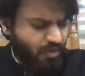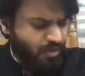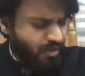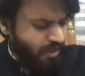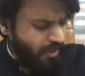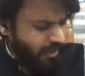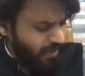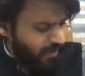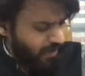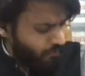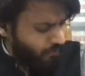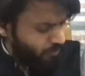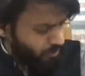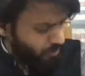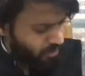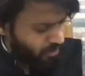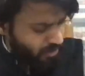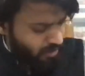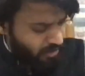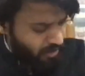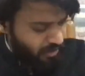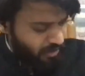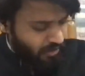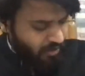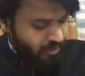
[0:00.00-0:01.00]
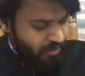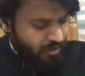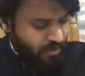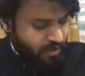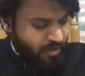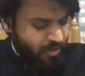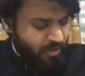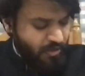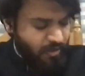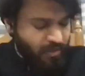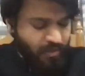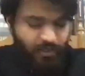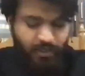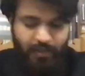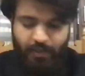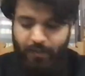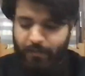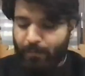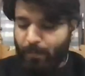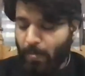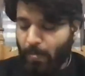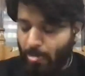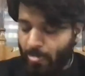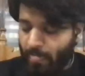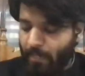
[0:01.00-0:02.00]
I would, yeah,
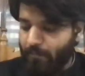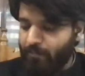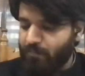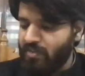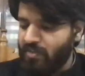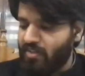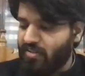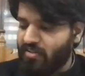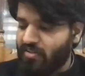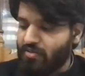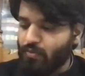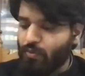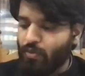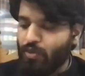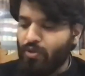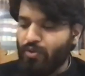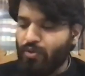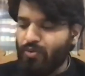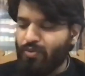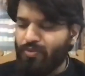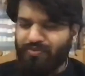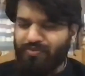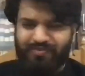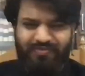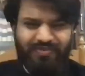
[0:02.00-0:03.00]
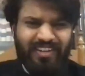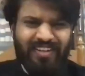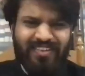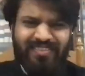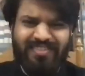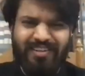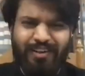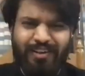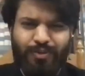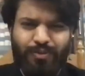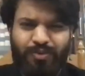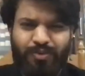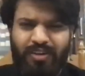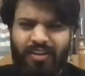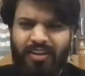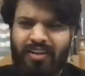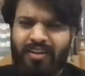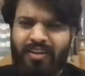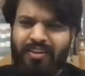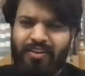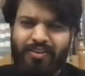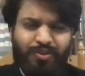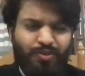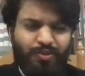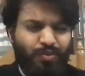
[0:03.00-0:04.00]
just want to list down
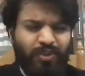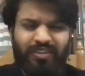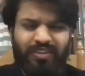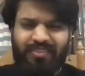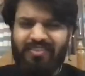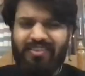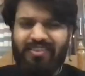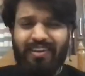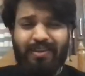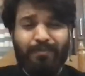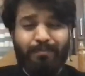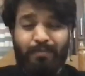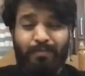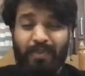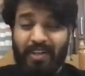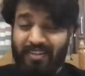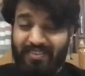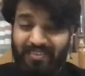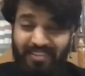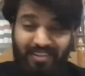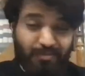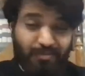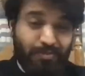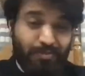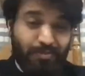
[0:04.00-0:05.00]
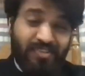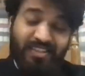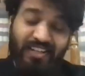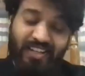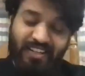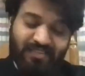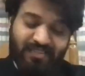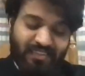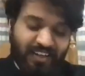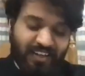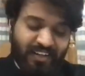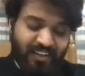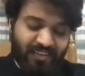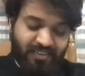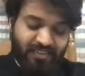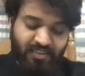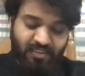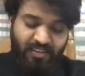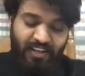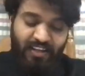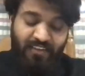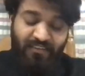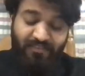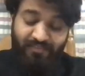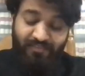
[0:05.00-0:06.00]
2 and 3 basic mistakes that
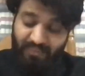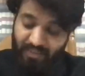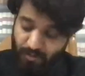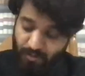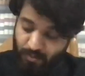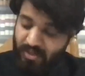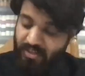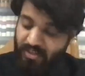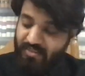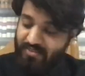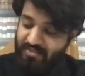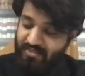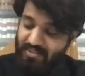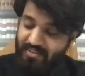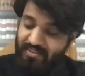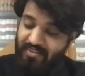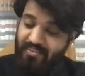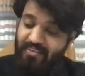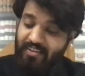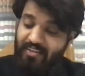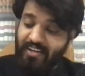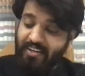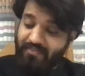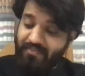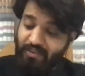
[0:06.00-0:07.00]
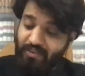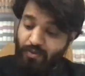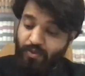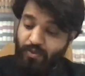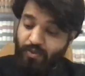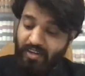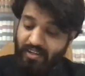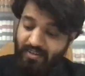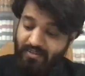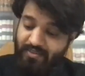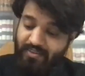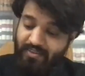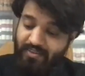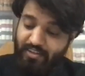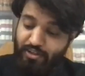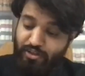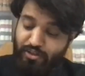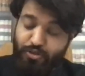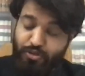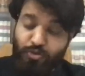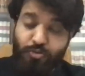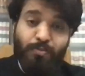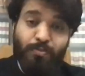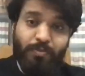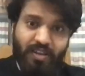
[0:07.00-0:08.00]
everyone has done, that everyone does, and that
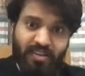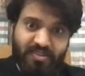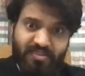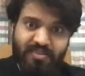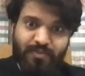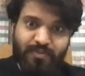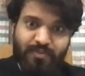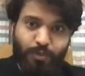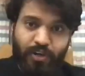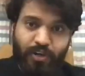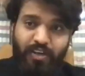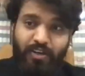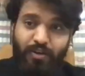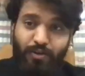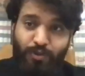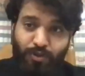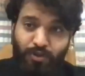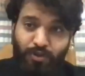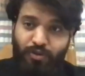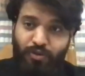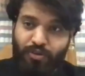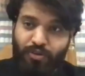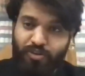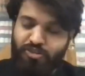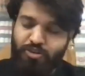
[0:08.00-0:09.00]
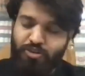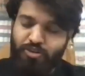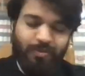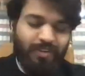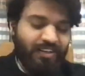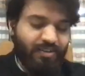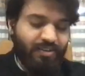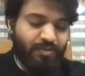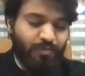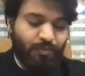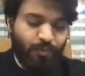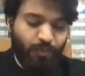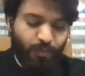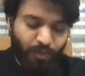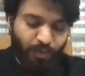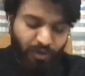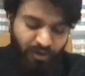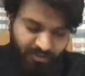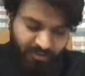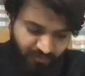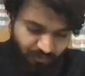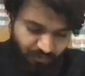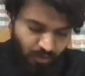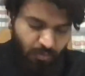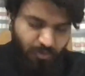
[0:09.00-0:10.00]
you must avoid at all costs, no matter what
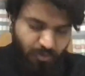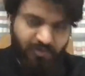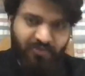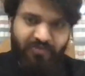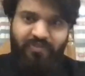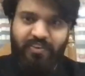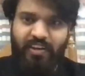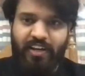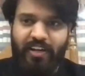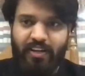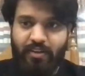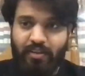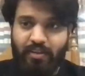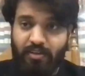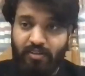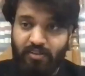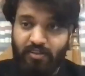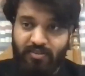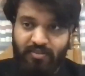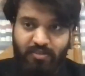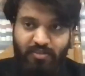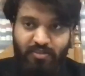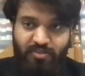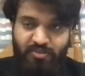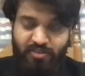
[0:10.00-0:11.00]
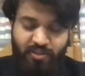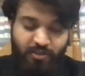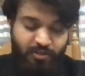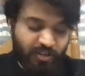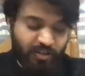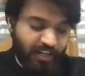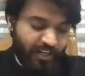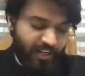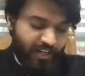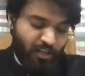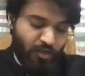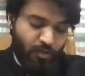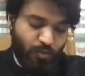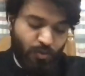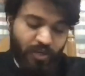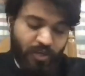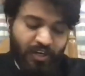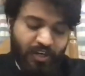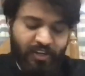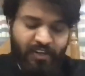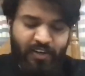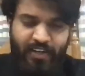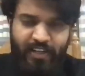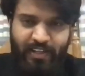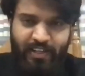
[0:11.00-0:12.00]
form of research or writing you are
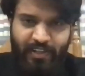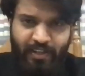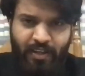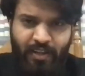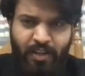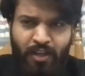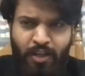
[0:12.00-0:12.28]
undertaking,